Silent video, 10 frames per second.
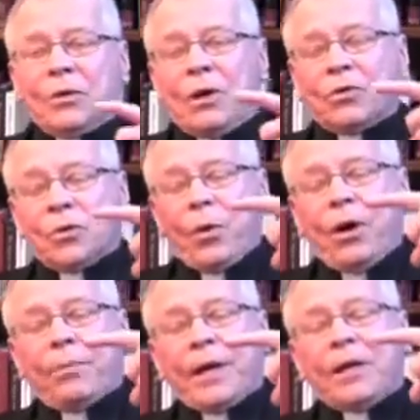
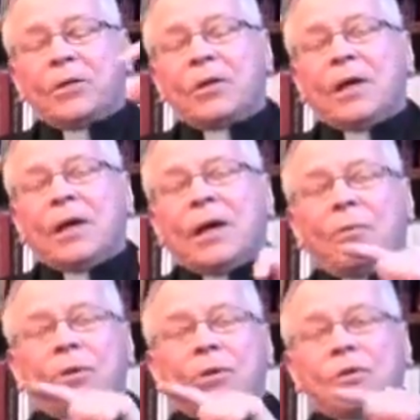square piece in
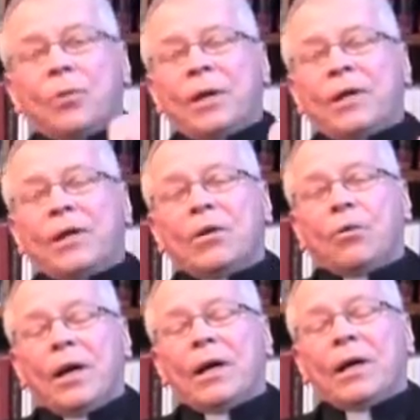which it's written in
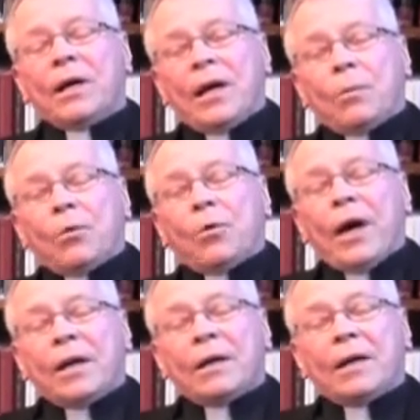Greek and Hebrew
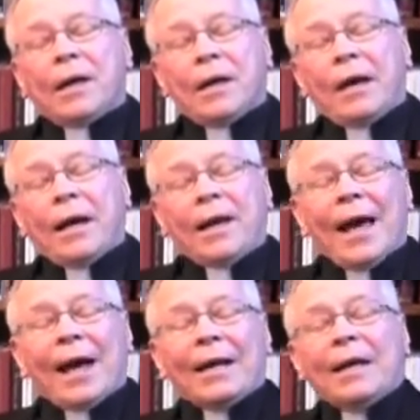and
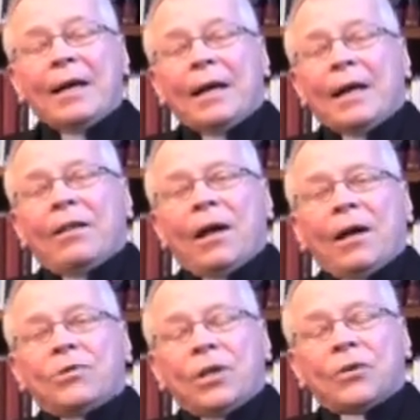Latin,
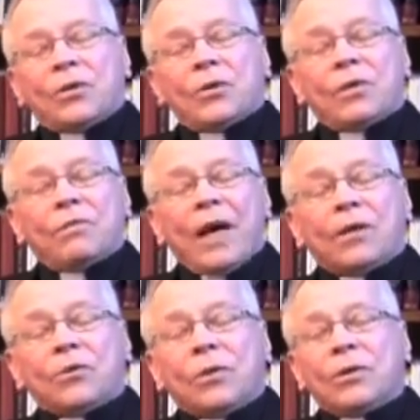Jesus of
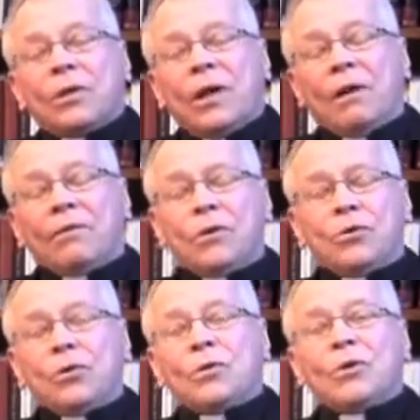Nazareth, the King of the
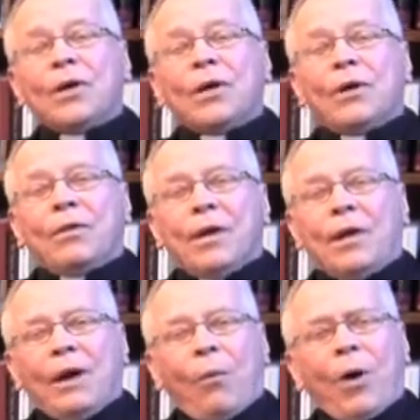Jews.
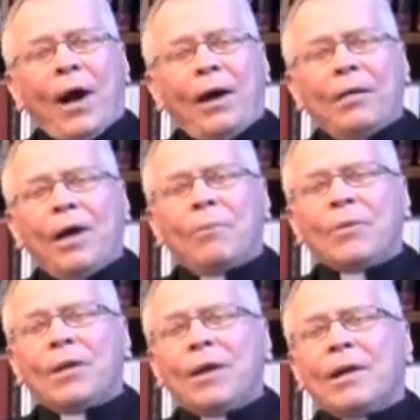Why I happen
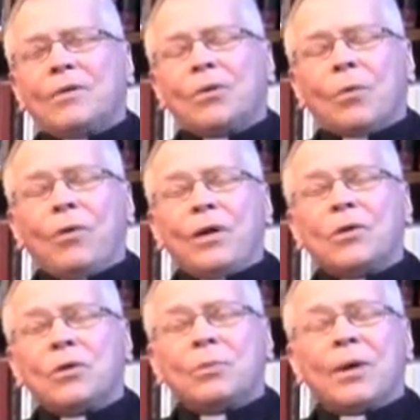to think it's
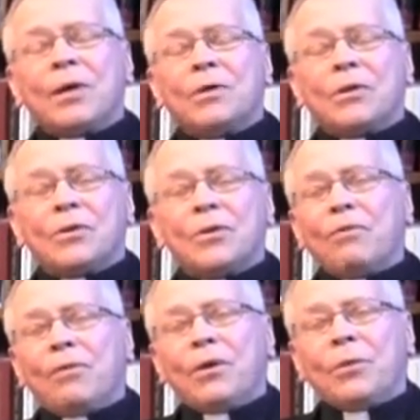erroneous is because it's so
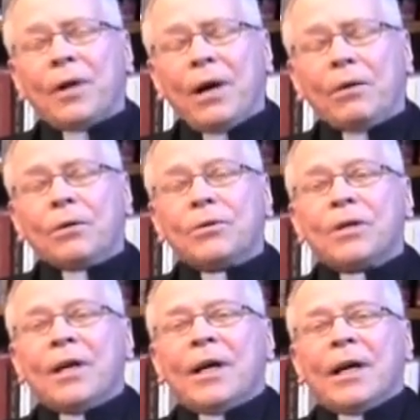filled with errors.
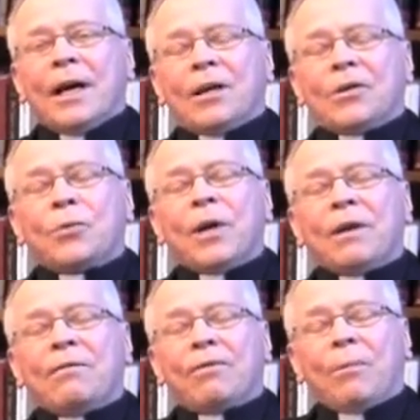It is
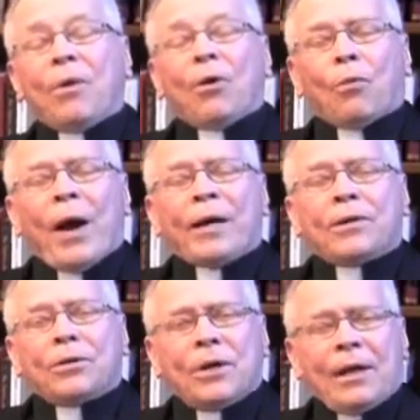written from
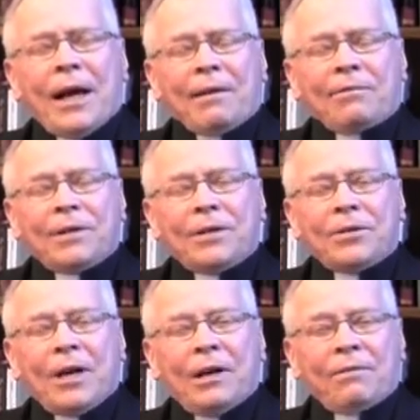right to left
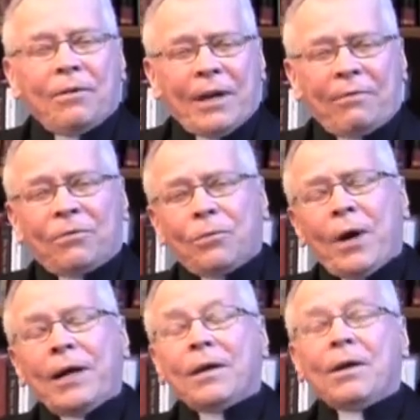instead of left to
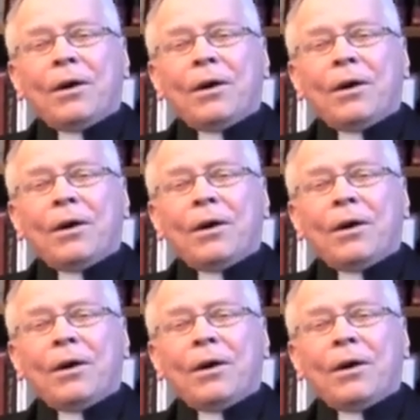right.